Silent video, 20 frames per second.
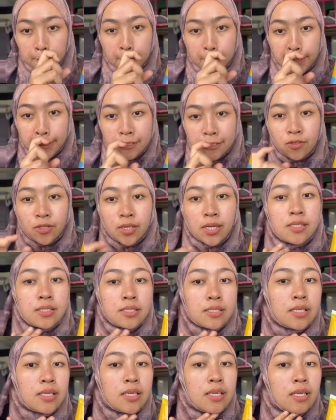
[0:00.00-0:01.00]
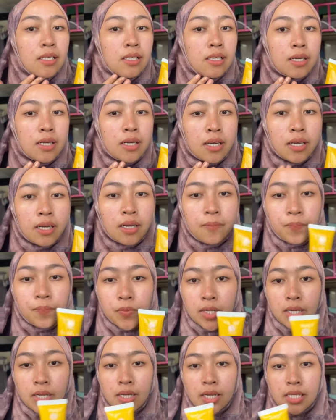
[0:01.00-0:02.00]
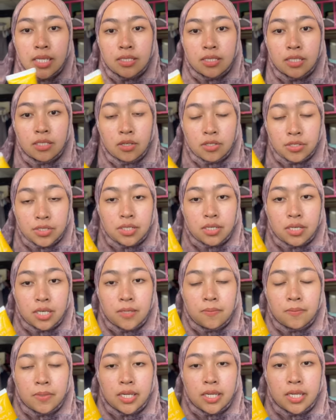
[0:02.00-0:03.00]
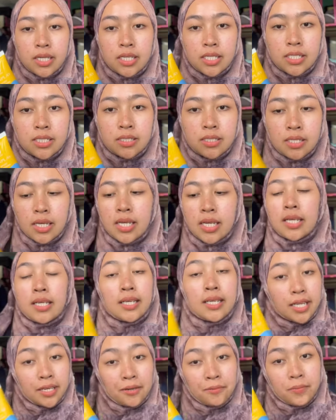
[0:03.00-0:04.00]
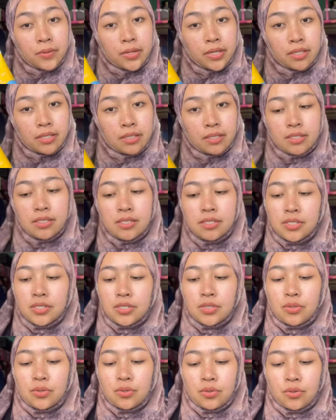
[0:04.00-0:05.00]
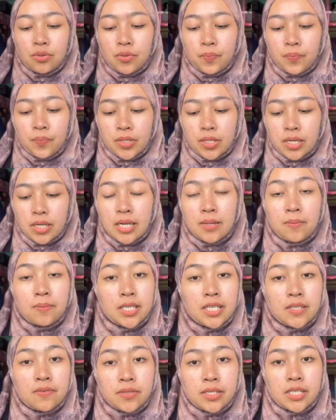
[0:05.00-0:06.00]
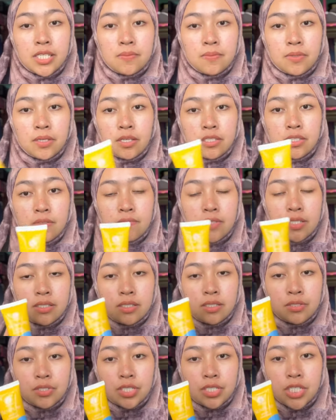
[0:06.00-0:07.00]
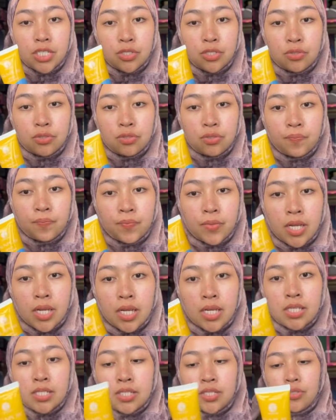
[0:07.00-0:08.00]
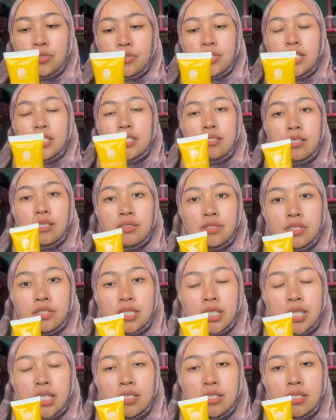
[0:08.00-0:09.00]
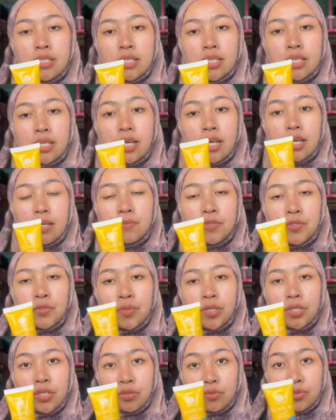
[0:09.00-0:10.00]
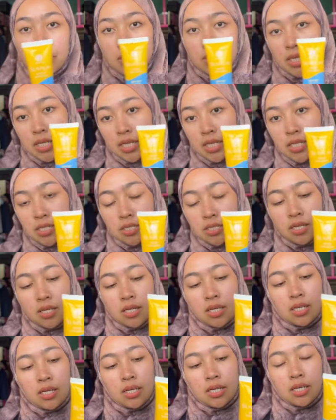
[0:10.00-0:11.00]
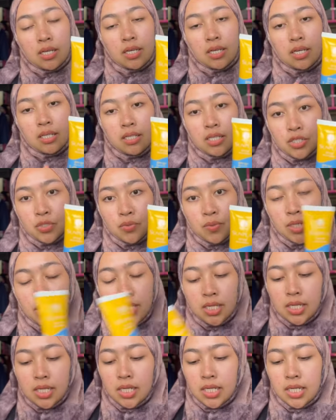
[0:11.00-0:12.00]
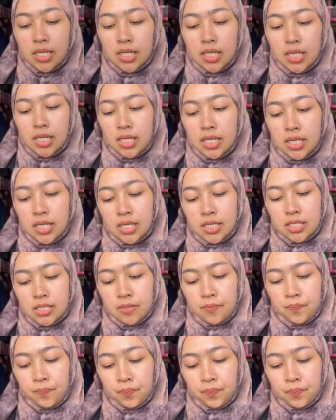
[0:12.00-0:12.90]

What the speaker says: As you can see, I still got scar, but it is getting better. So I believe it is because of the sunscreen too. So this sunscreen comes with two sizes. This one is